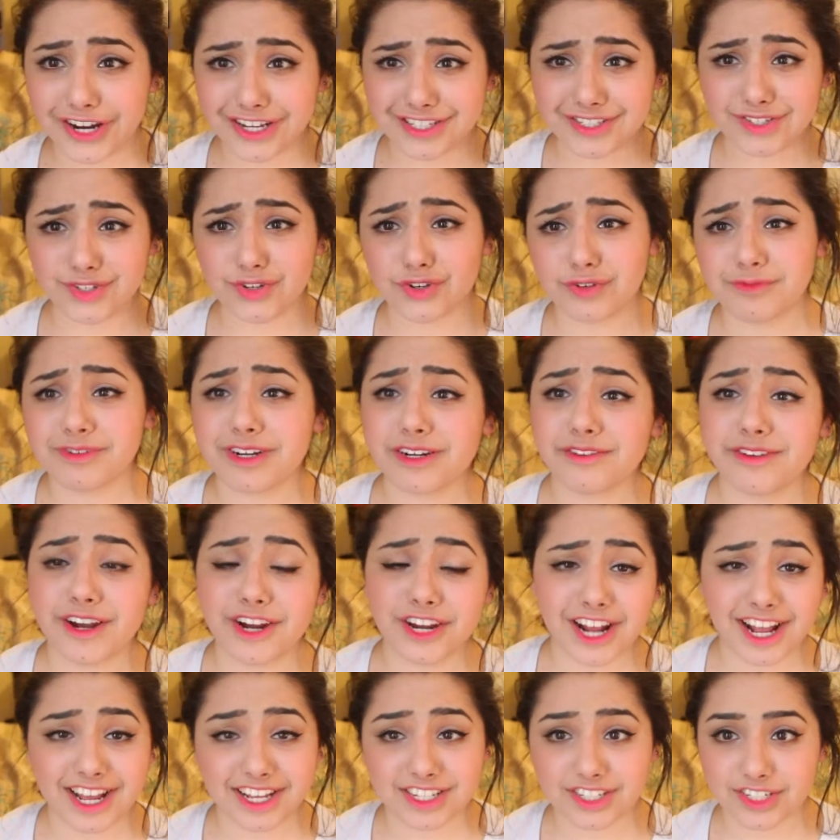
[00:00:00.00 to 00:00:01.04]
guys, the doorbell
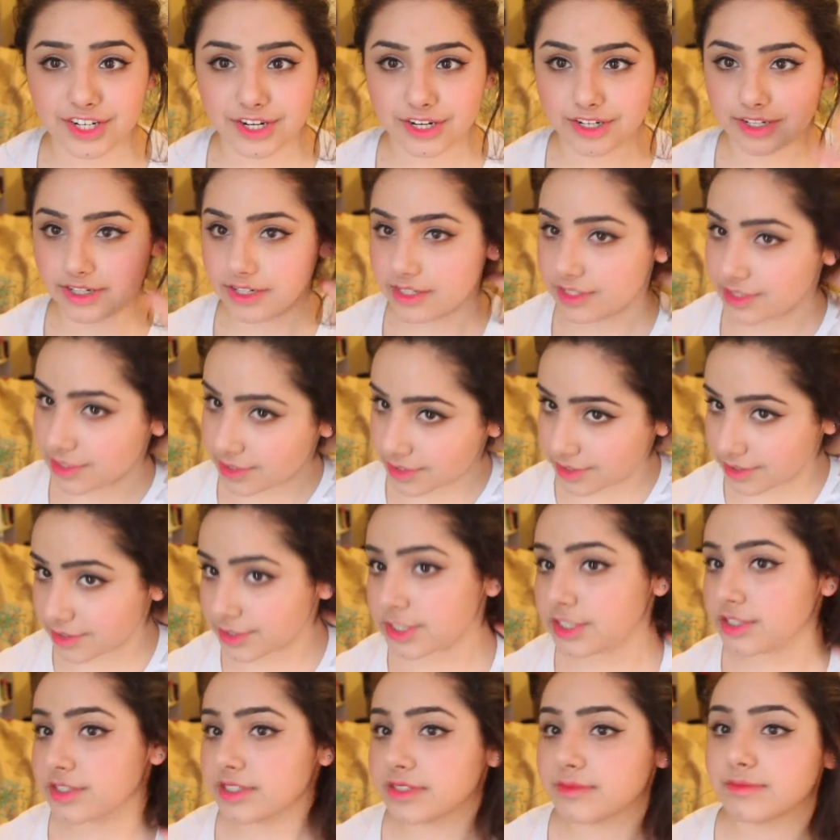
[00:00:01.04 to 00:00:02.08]
rang and I had to go
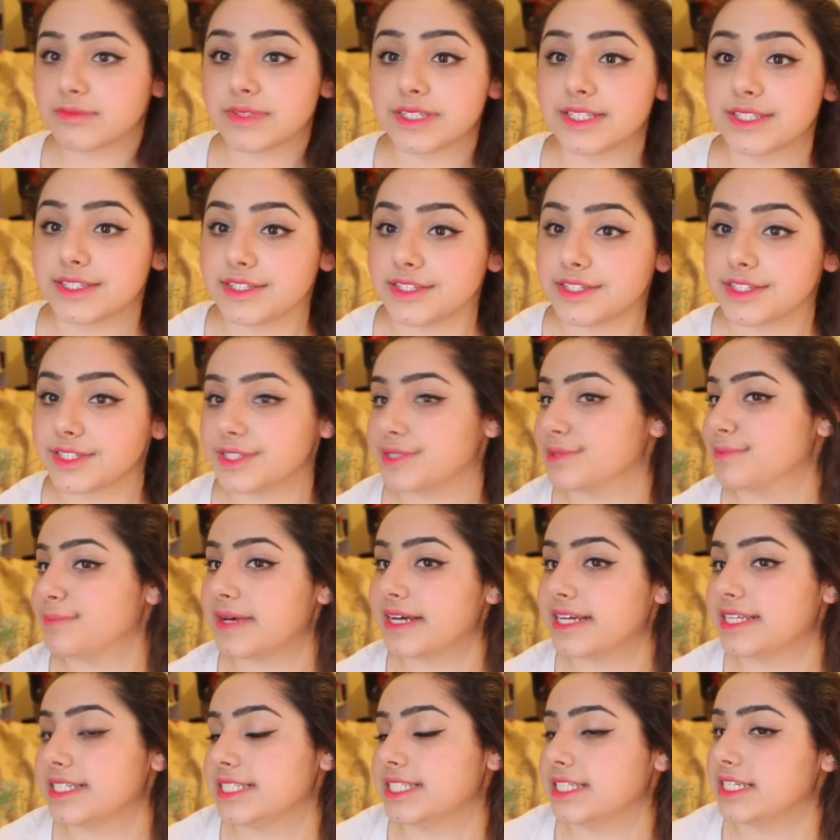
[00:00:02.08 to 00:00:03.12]
do some business.
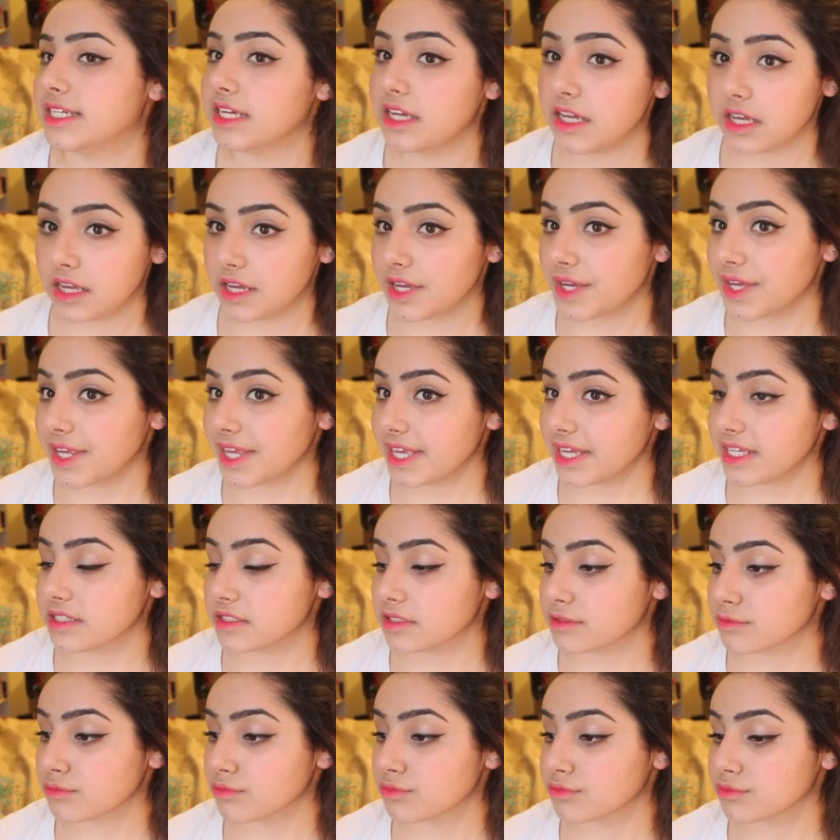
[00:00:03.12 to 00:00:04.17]
But
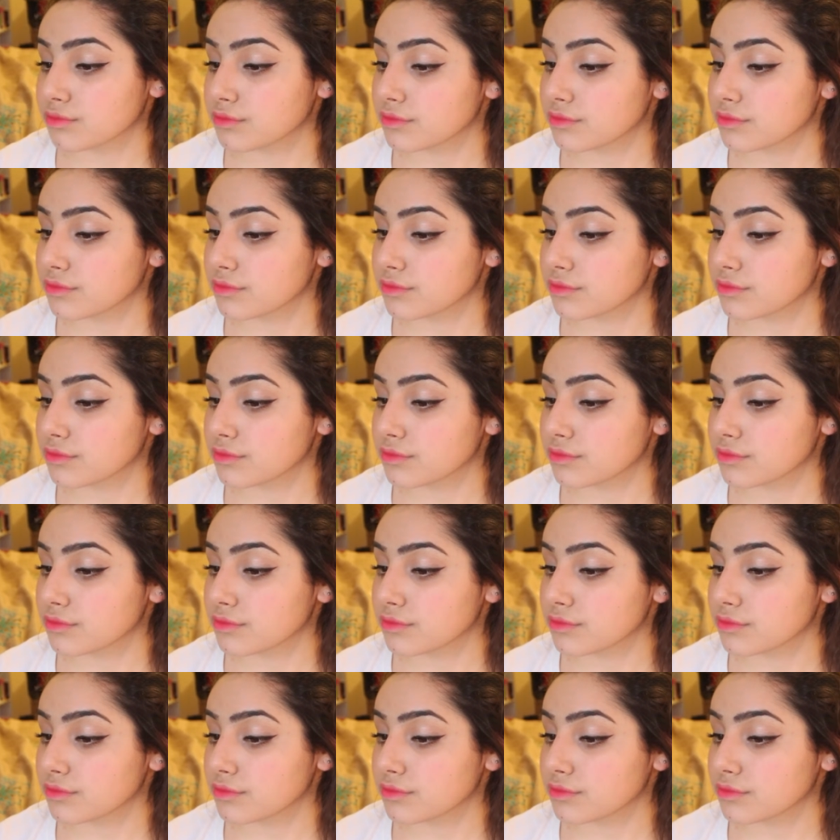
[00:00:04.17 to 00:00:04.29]
yes,